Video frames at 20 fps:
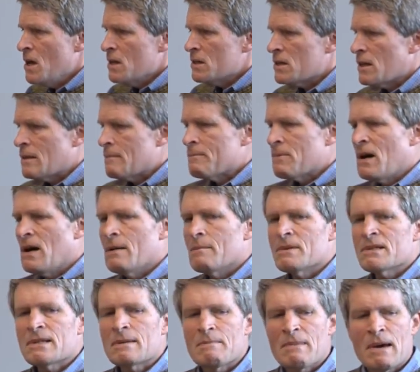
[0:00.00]
So the
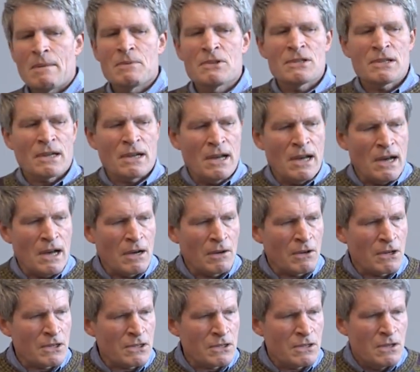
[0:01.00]
problem is the members of
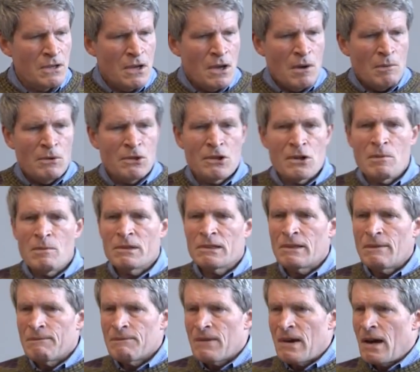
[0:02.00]
Congress would do what
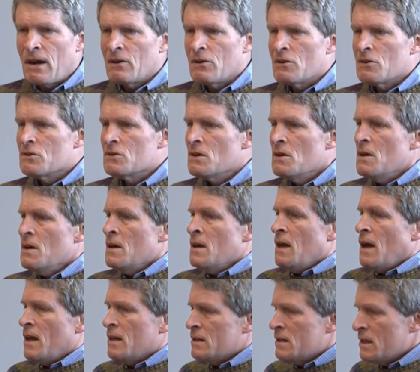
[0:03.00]
the founders
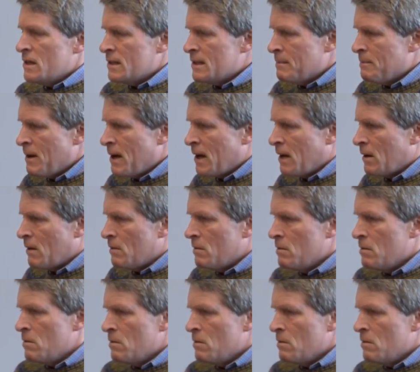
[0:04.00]
anticipated,